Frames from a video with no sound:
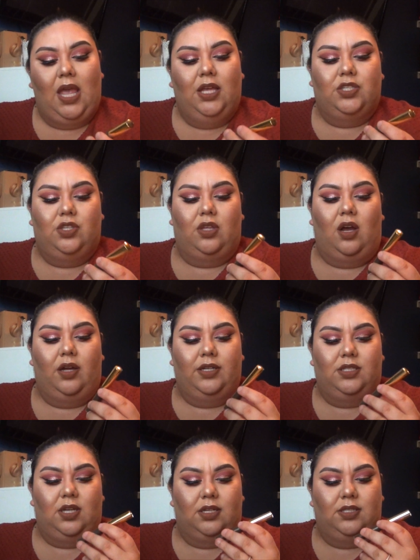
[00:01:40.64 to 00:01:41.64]
So the
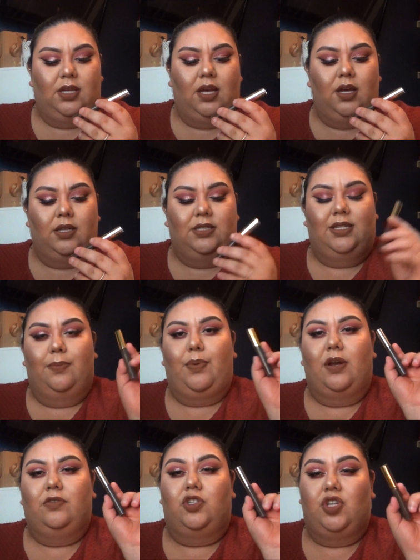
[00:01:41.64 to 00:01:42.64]
Anastasia Dip
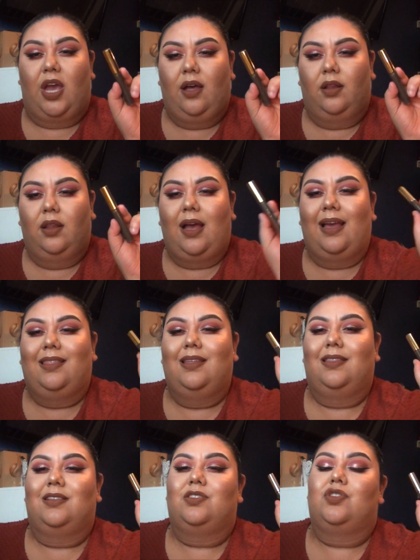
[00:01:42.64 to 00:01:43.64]
Brow Gel, I
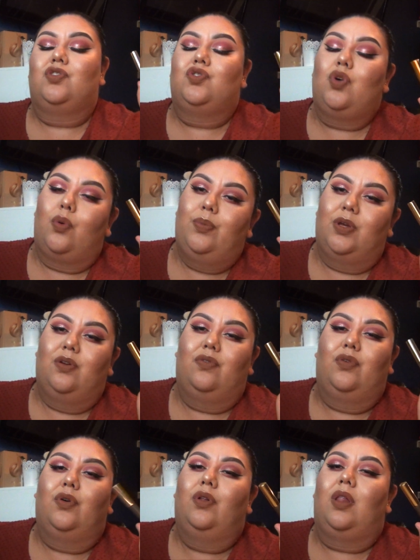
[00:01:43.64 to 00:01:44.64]
think this is so
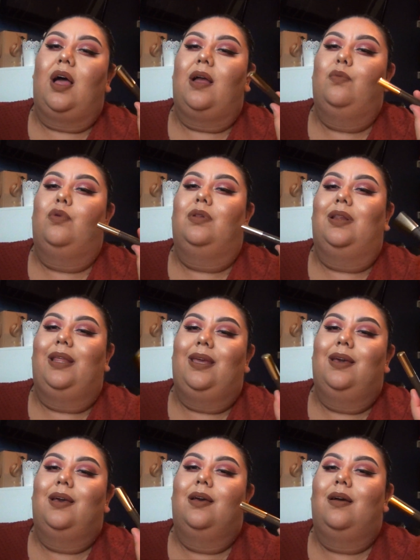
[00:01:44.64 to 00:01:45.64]
beautiful. I will
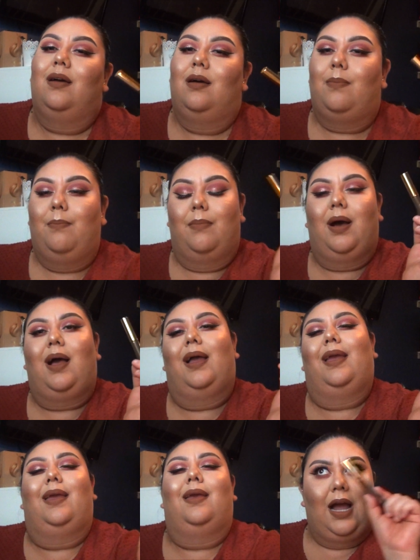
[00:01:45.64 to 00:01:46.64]
link
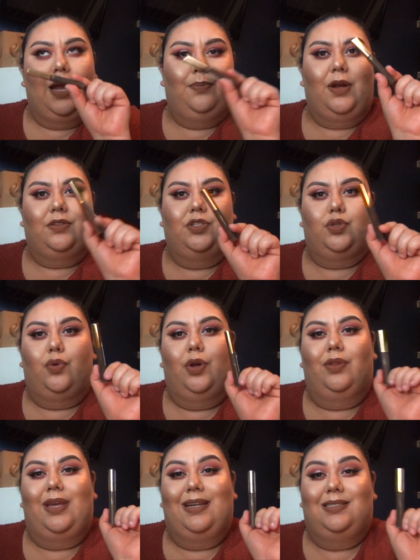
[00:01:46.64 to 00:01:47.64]
my eyebrow tutorial
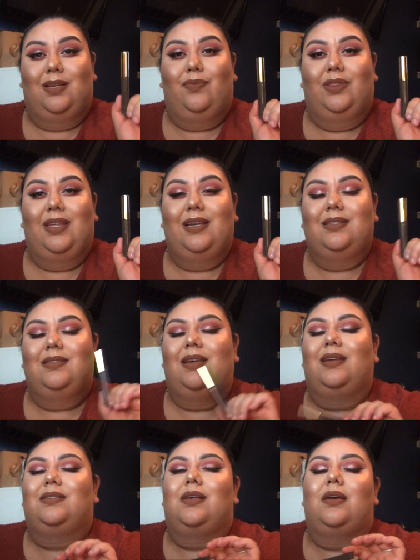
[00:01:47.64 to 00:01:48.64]
that I did with this.
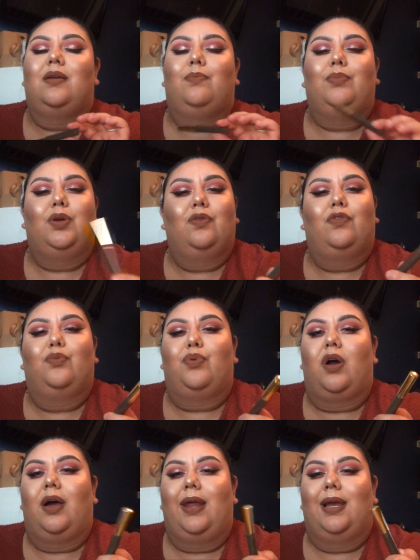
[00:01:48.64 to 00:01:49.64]
It's a beautiful
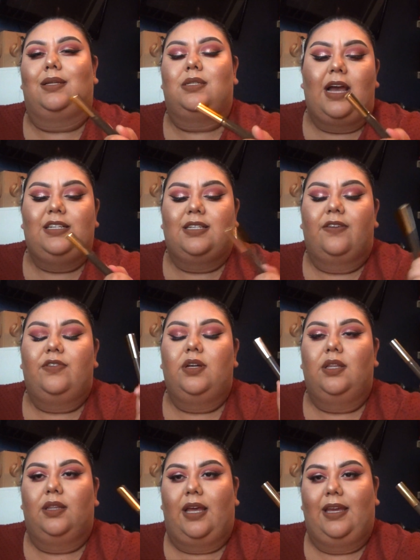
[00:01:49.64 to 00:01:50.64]
product. I
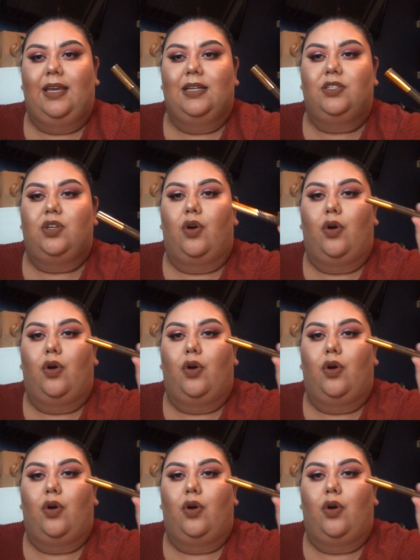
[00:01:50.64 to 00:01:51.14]
definitely like it